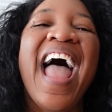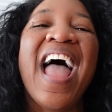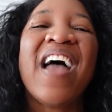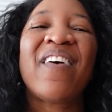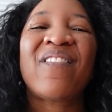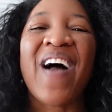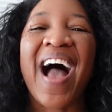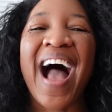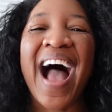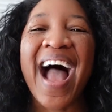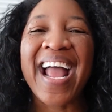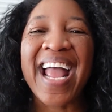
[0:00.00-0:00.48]

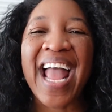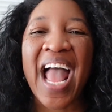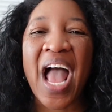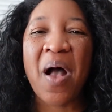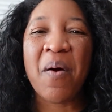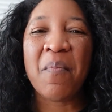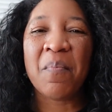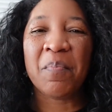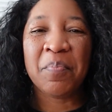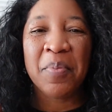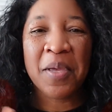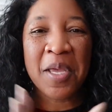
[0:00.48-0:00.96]
If I
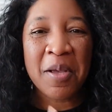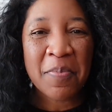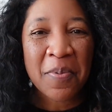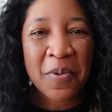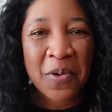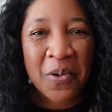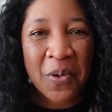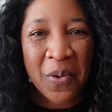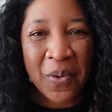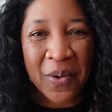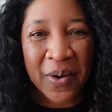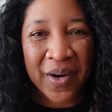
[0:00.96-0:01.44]
am
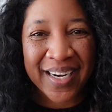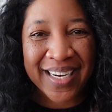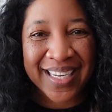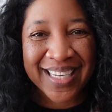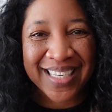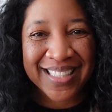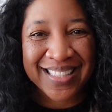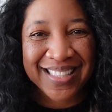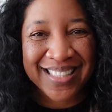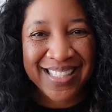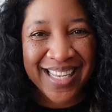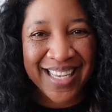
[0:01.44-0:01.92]

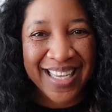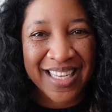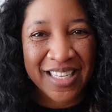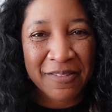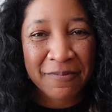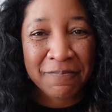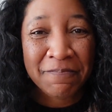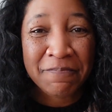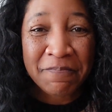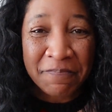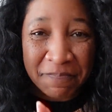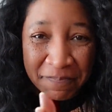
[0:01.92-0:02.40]

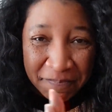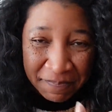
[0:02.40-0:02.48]
people-oriented